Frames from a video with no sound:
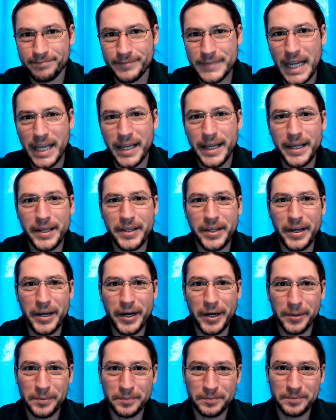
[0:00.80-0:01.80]
Hey
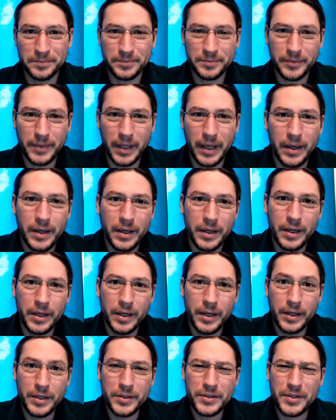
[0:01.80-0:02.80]
there.
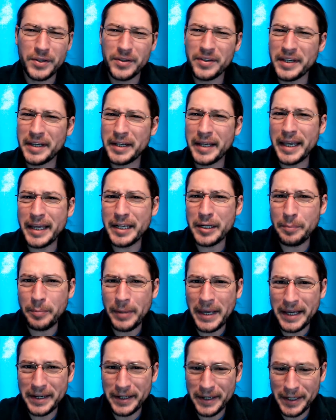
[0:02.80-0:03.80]
So you're thinking of getting a
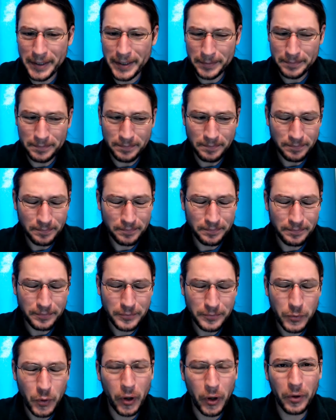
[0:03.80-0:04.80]
pet, huh?
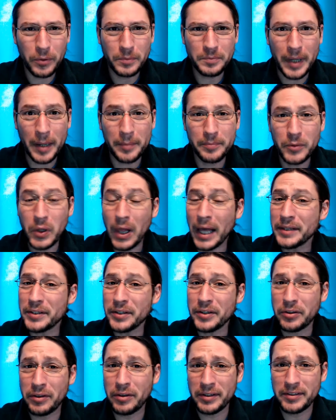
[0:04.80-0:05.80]
Well, I'm glad that
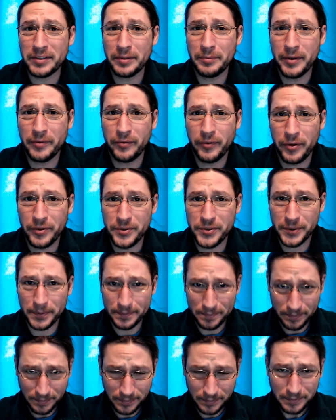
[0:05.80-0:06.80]
you clicked on me first.
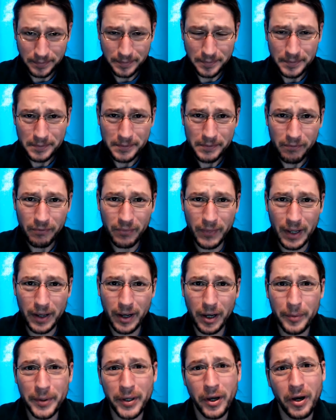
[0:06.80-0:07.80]

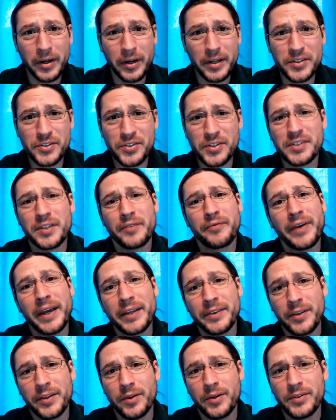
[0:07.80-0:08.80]
I'll be honest, just the
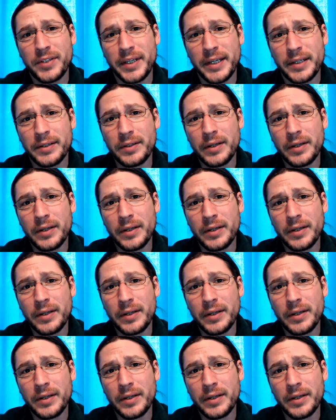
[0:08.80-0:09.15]
fact that you did